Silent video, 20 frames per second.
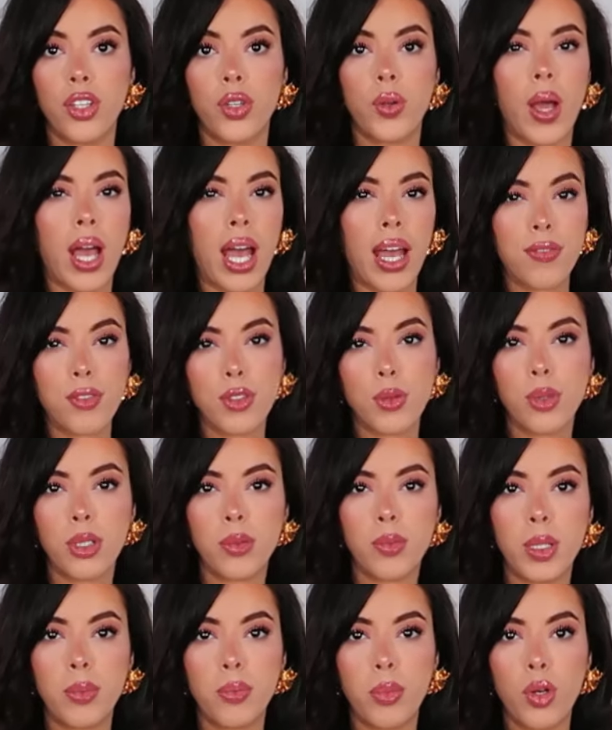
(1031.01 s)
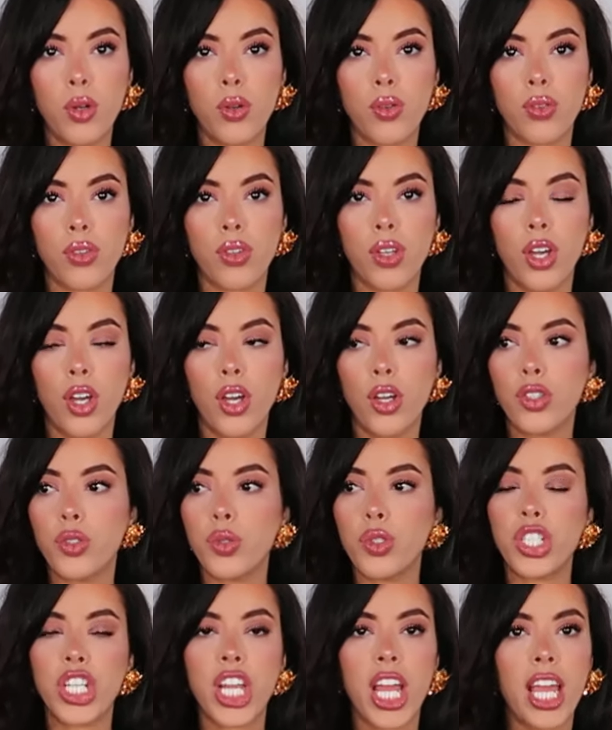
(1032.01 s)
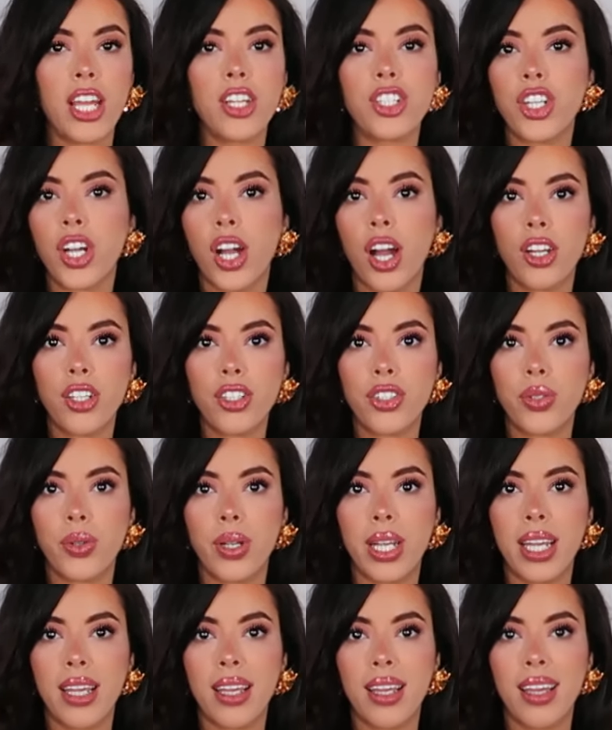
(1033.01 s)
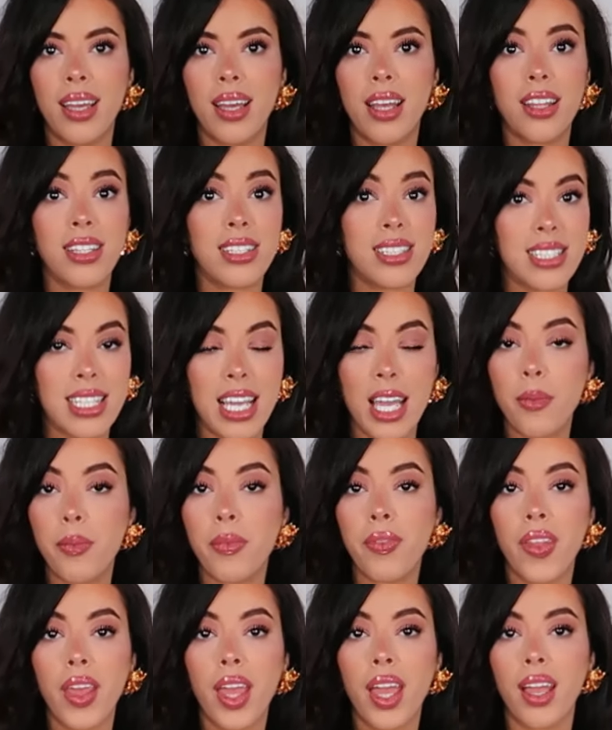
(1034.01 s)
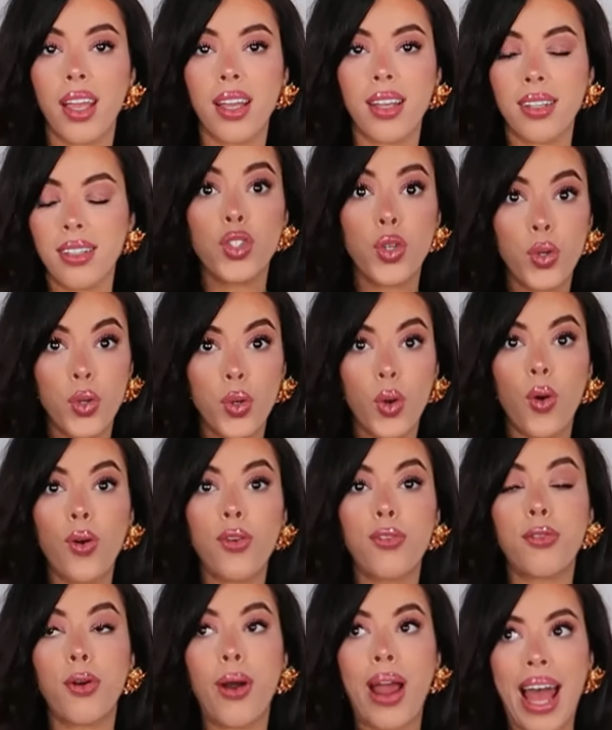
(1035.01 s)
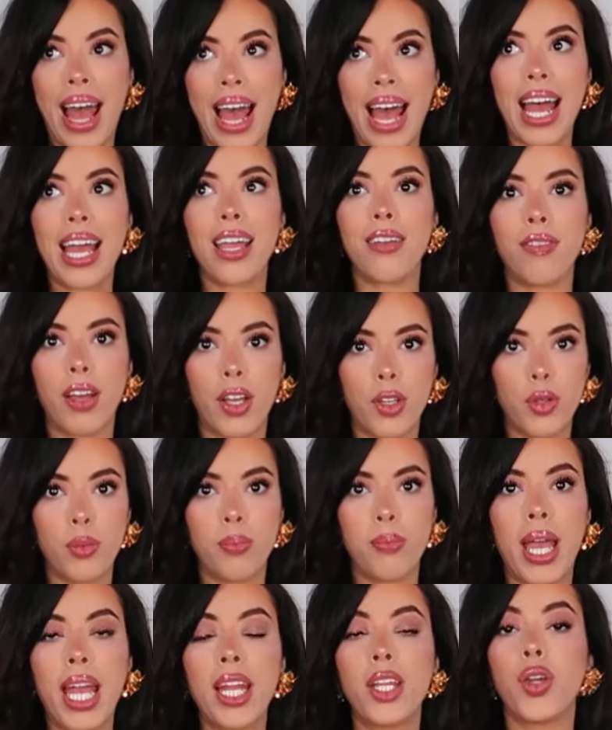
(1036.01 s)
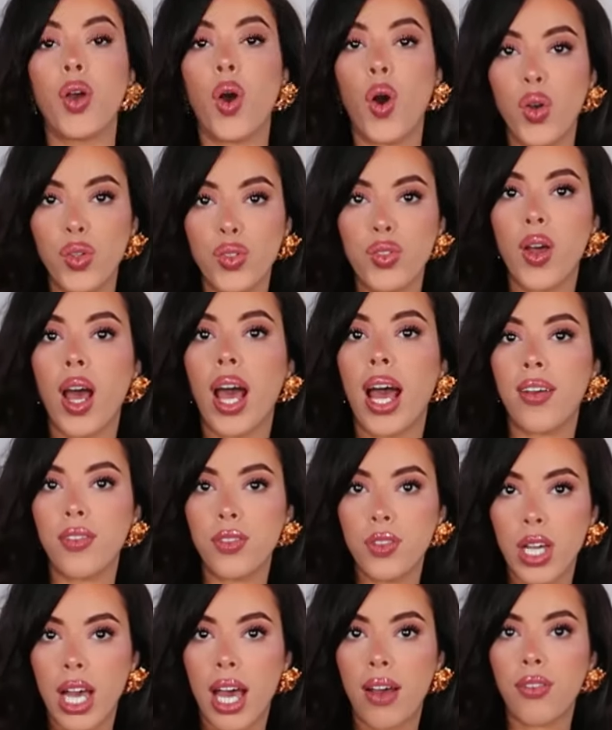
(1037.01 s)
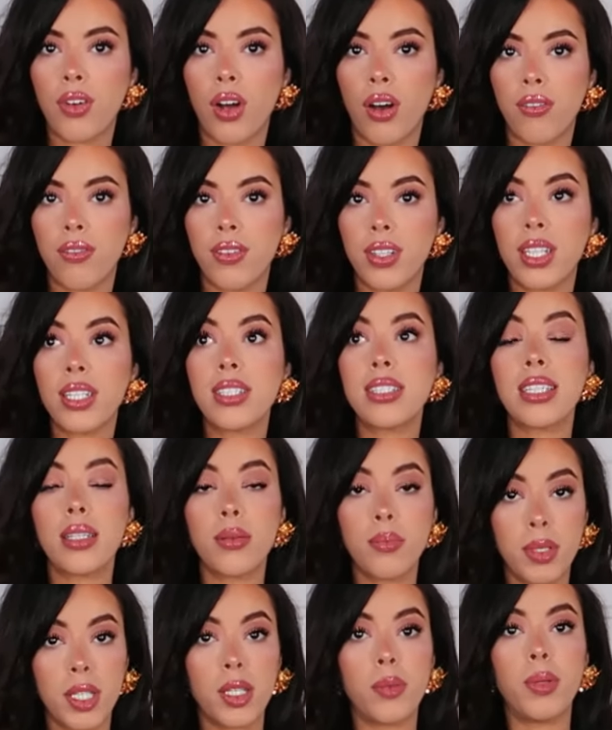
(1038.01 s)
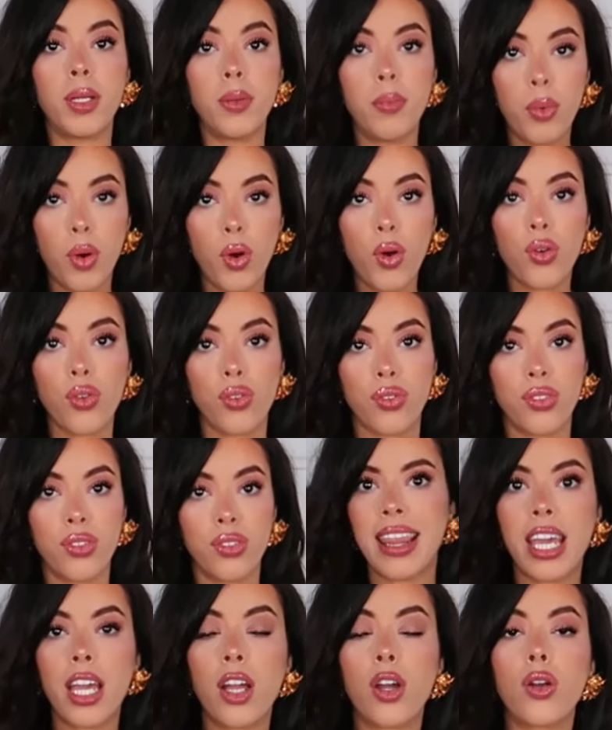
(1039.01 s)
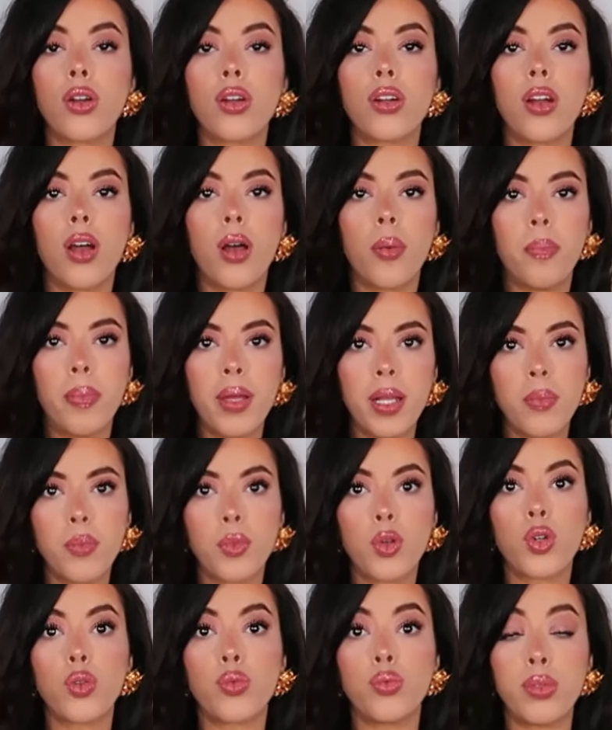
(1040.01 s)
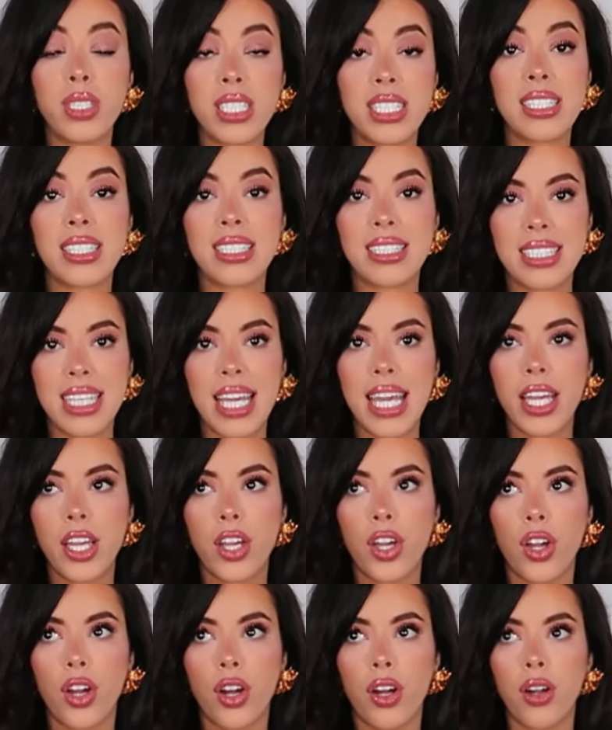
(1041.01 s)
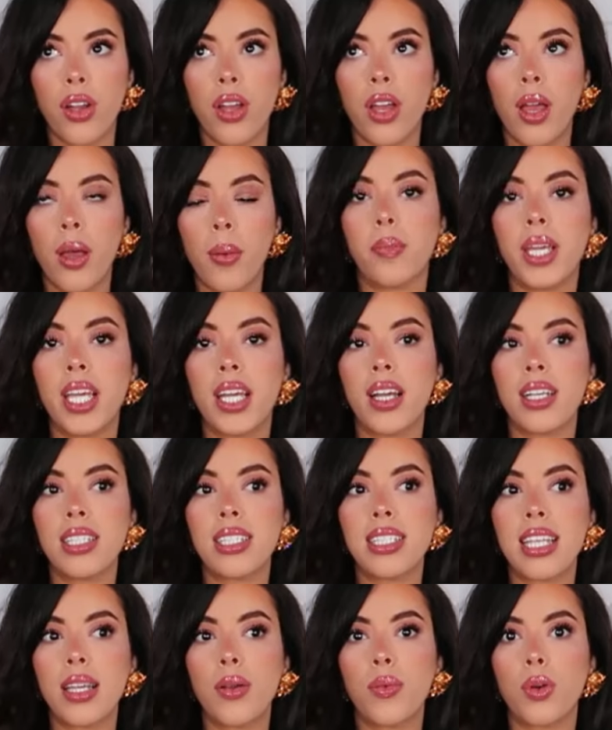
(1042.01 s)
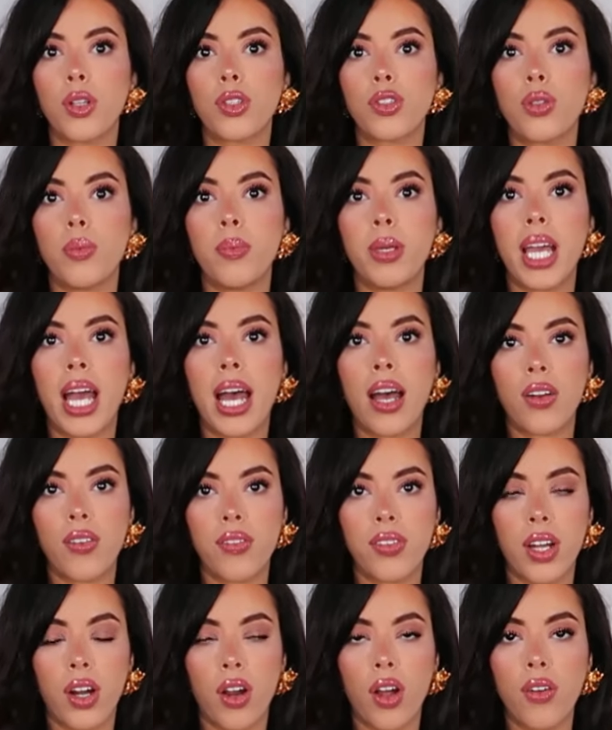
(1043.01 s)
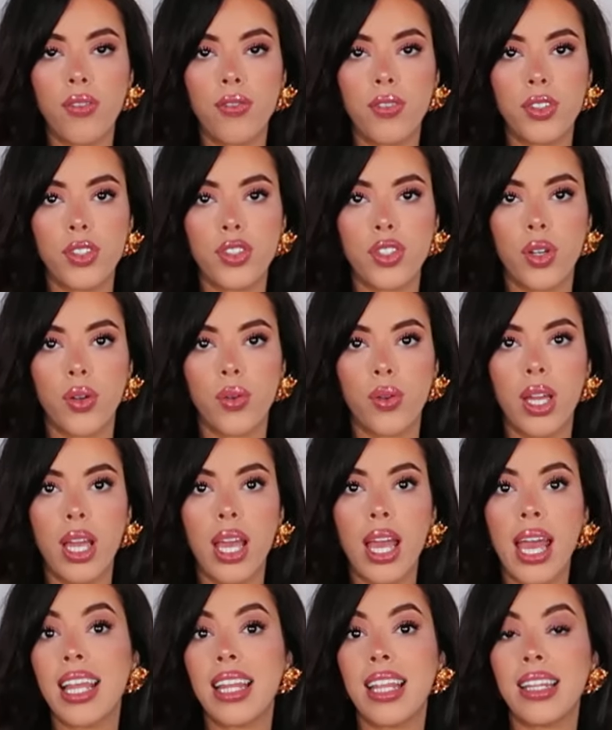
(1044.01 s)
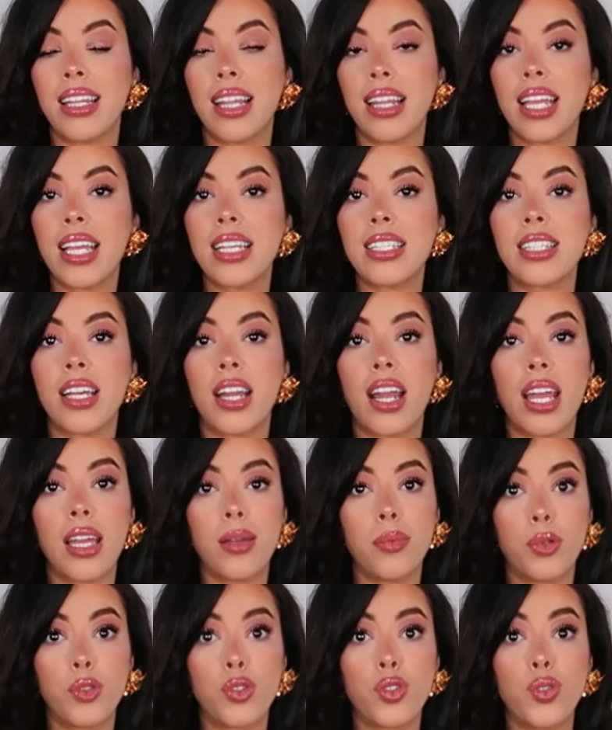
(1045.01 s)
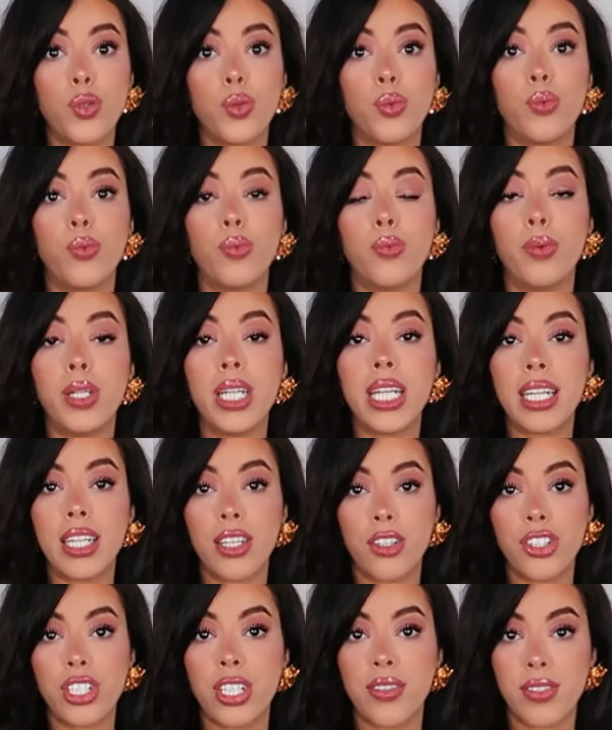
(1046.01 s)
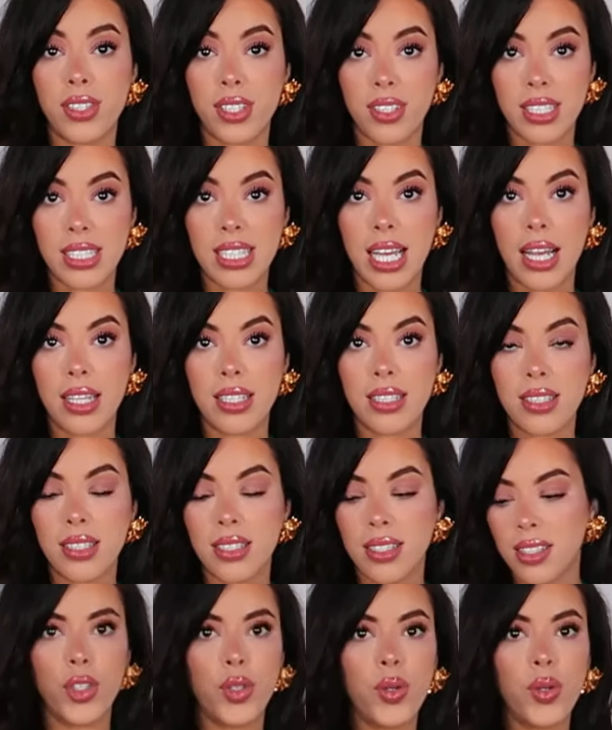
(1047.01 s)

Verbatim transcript: You have to be a bit bold to change country, same thing. To go for high value men, you also have to have confidence and be a bit bold. They're a bit more risk taker because they want to be out of their comfort zone, and in that case, they're able to really achieve success.